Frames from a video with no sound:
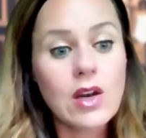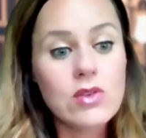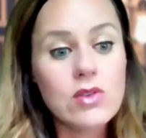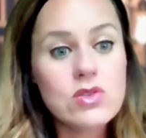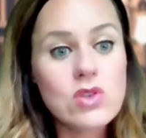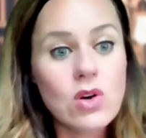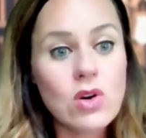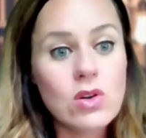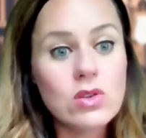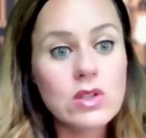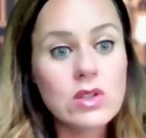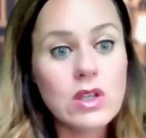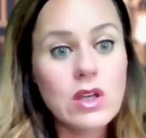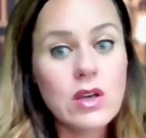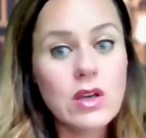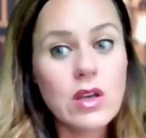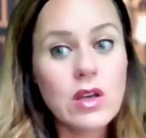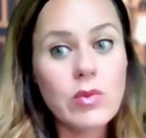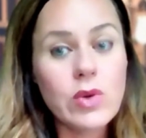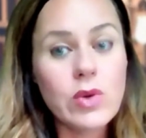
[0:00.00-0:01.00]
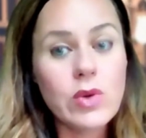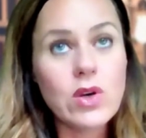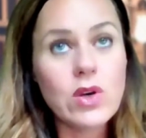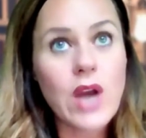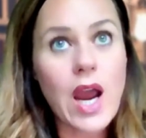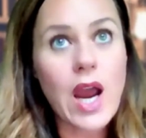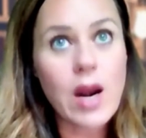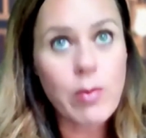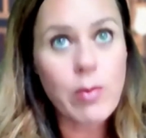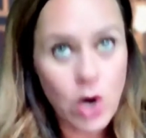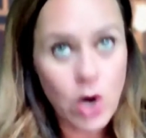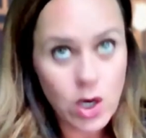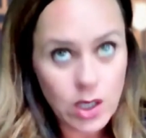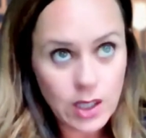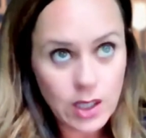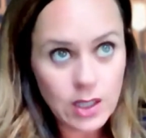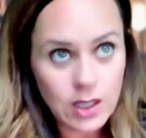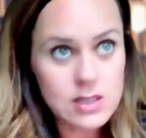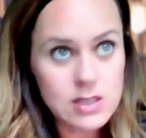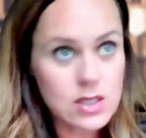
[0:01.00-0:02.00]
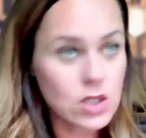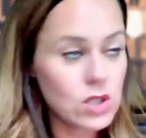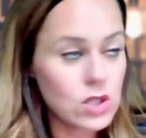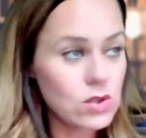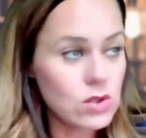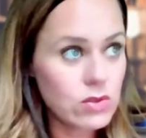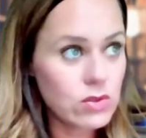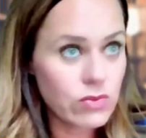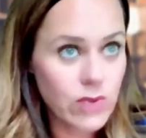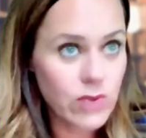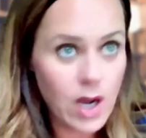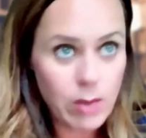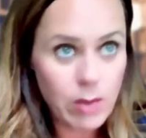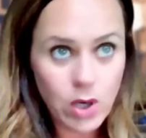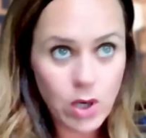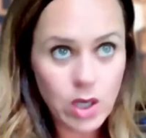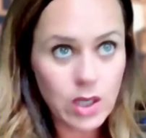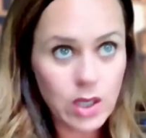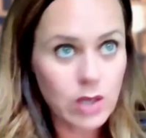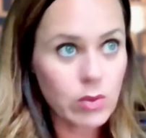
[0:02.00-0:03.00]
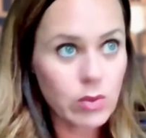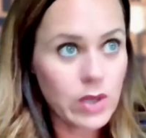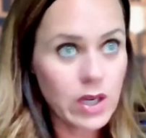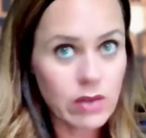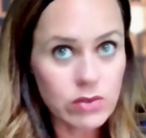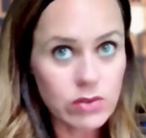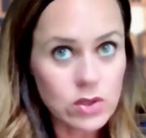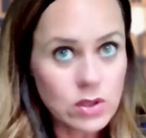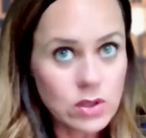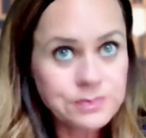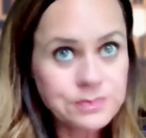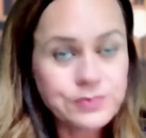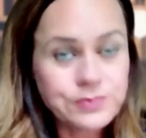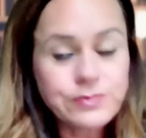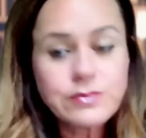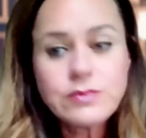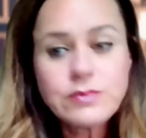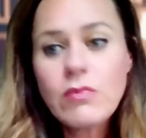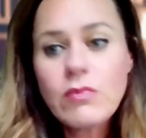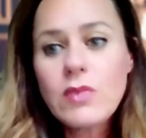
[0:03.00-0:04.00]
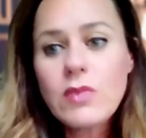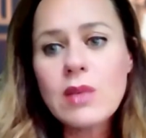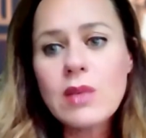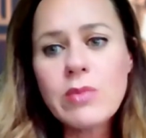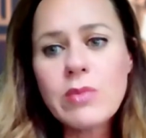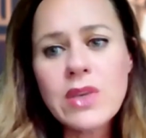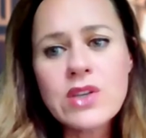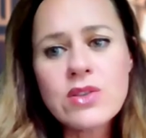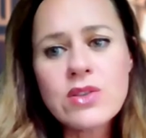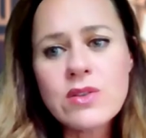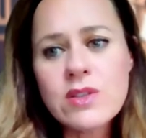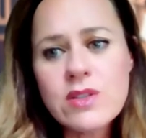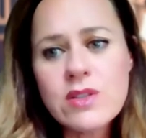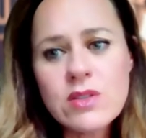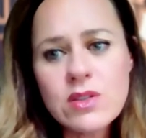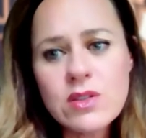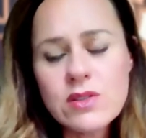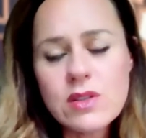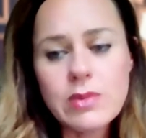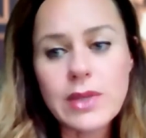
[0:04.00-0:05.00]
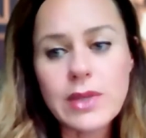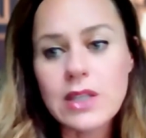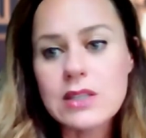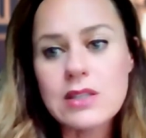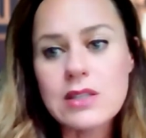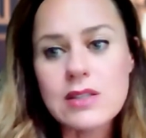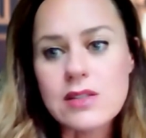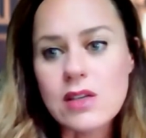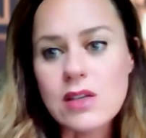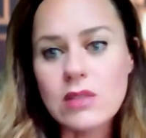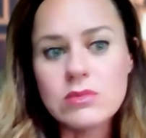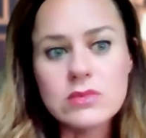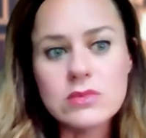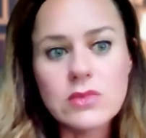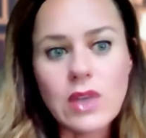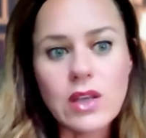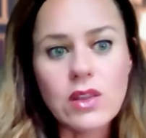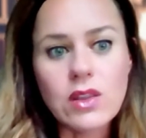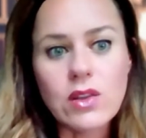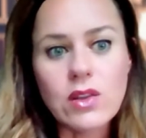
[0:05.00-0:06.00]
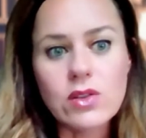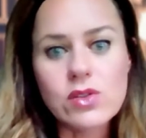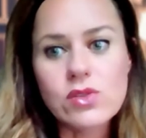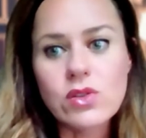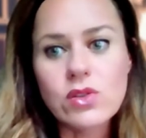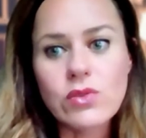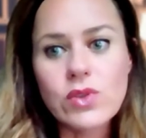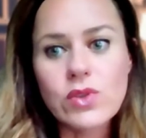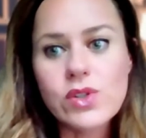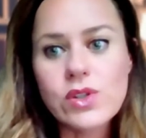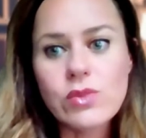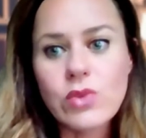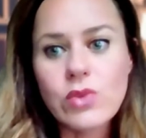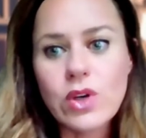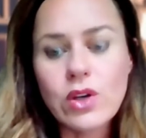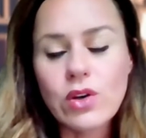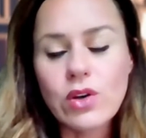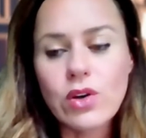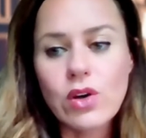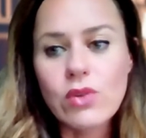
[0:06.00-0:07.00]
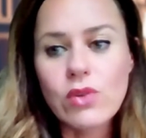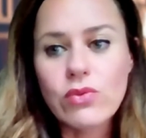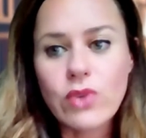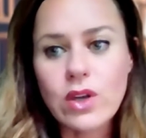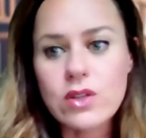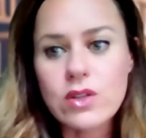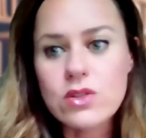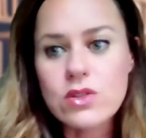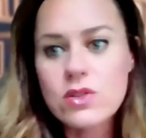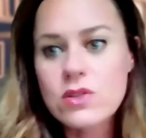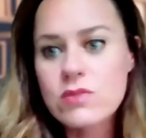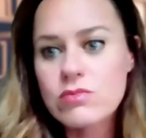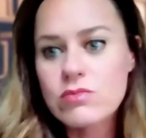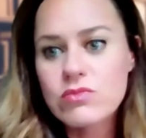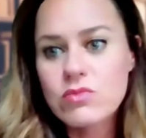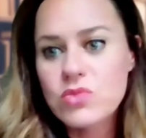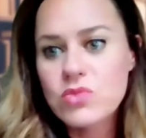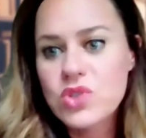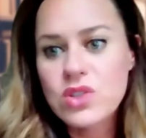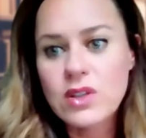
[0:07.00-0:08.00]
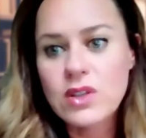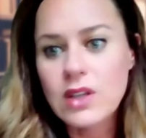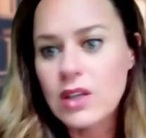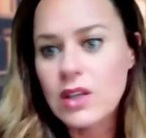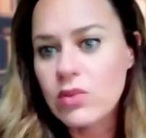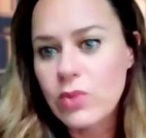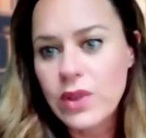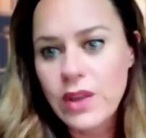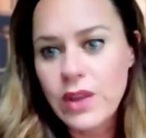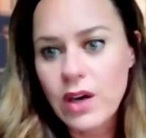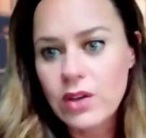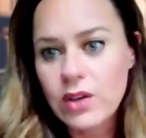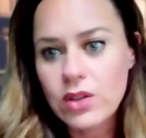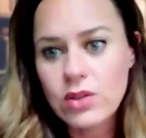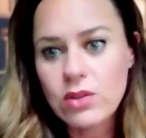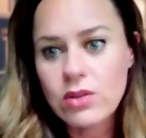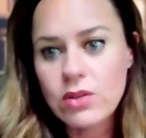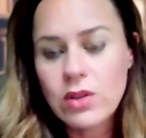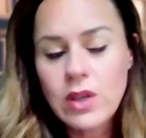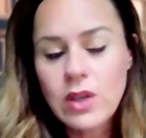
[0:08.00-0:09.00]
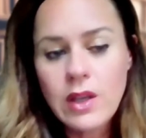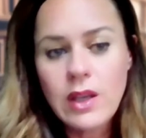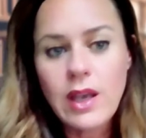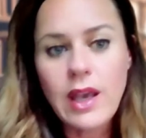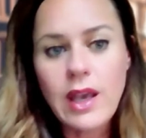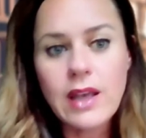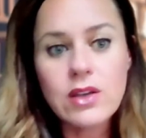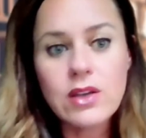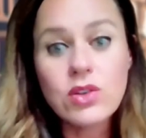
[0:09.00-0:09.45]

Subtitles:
Don't, when you're at a party, it's a huge frat party, whatever, make sure you use the buddy system. Like there's no reason one of your girlfriends should leave without you. And